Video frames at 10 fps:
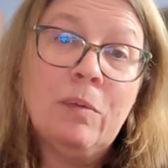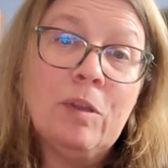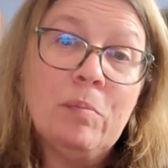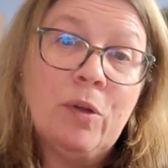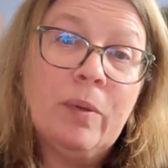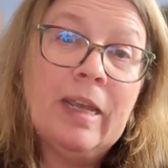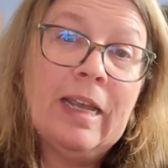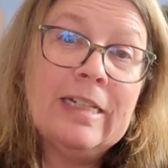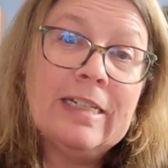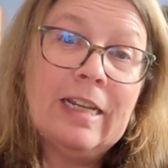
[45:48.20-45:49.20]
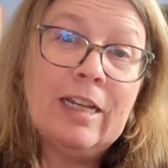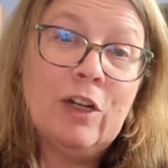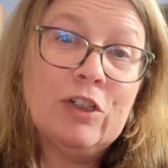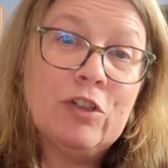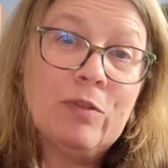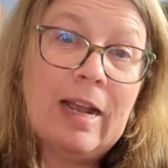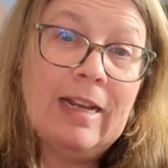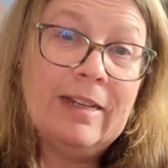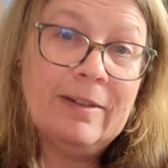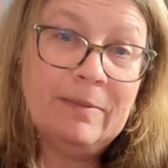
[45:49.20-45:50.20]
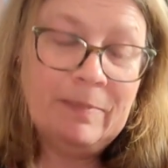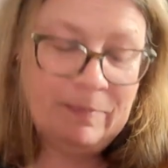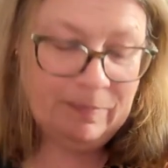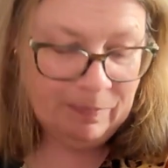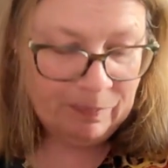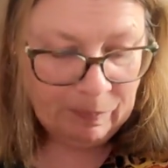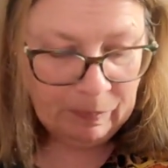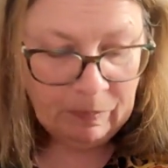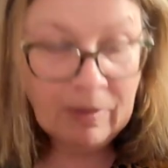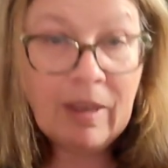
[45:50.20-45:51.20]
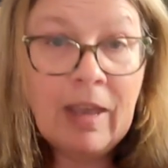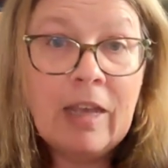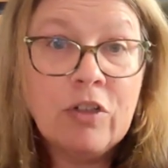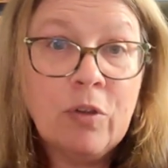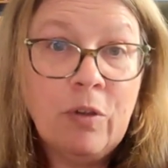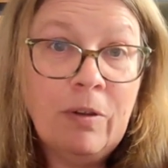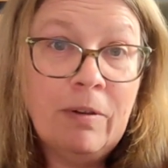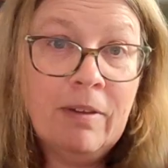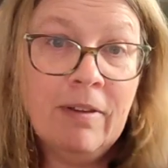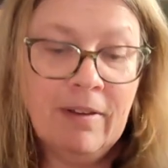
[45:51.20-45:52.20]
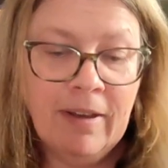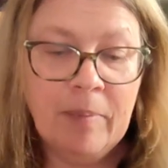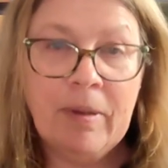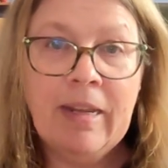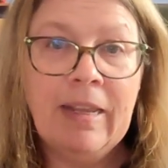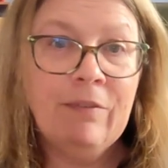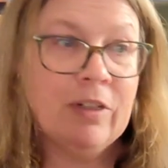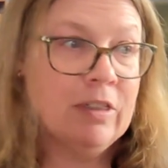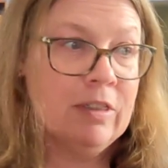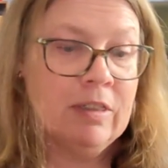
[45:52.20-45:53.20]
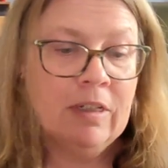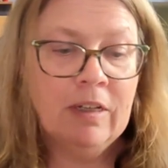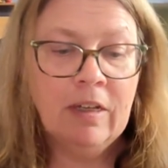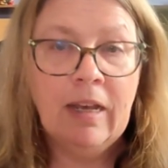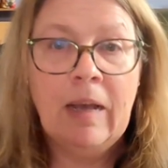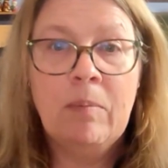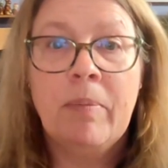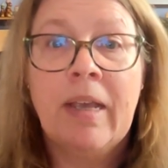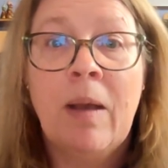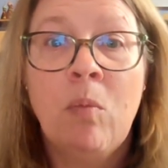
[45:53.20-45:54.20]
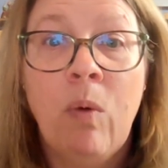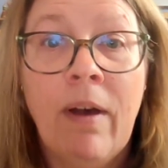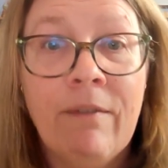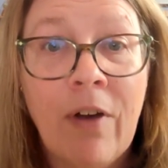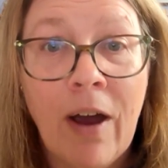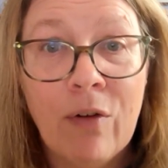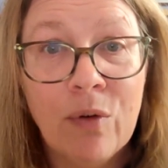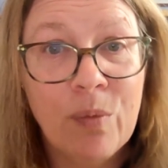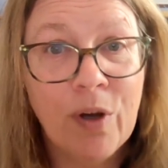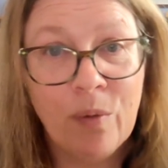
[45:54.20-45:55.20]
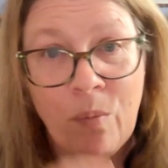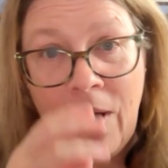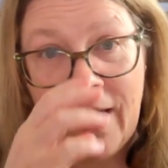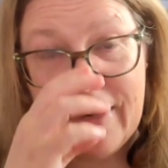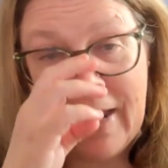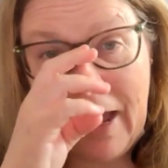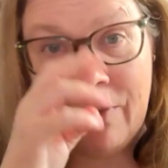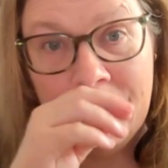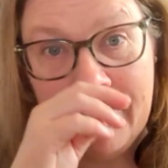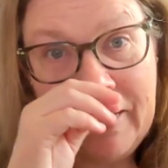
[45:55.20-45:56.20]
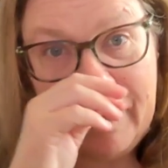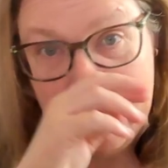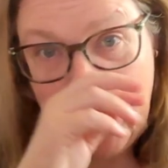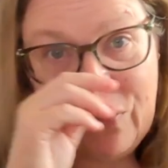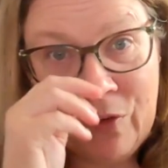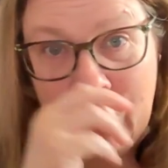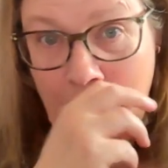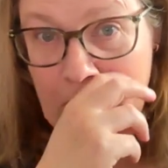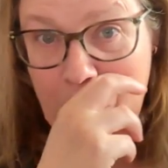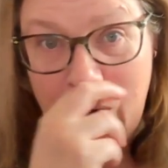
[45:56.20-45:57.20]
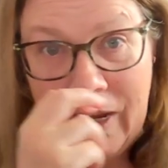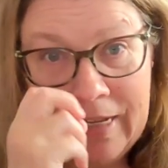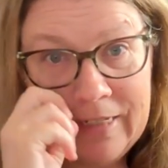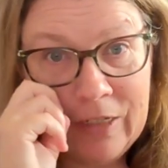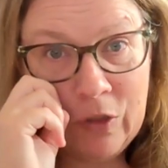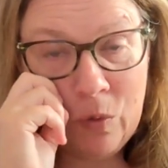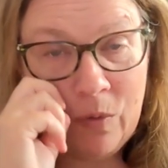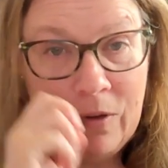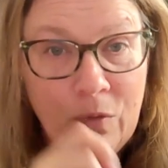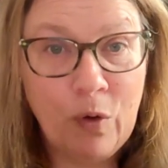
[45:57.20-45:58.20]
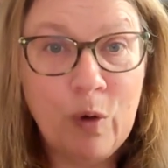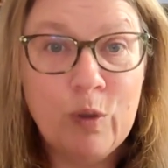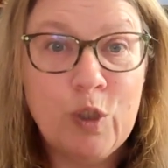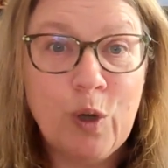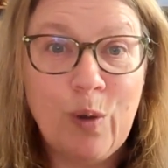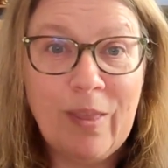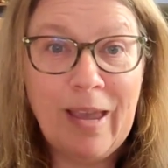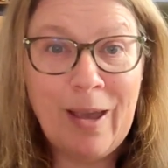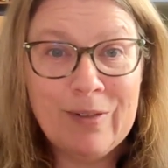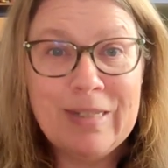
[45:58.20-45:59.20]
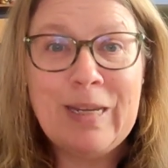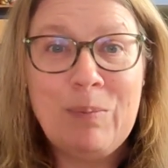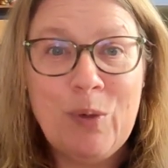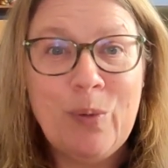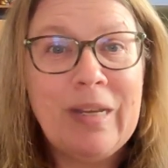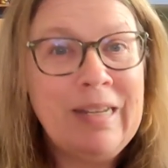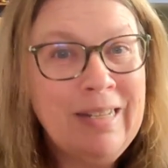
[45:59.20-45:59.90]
with Bluey, it's a little Australian cartoon. I believe it's become quite viral worldwide now. So if you've got little kids and you're looking for a good show and they haven't seen Bluey,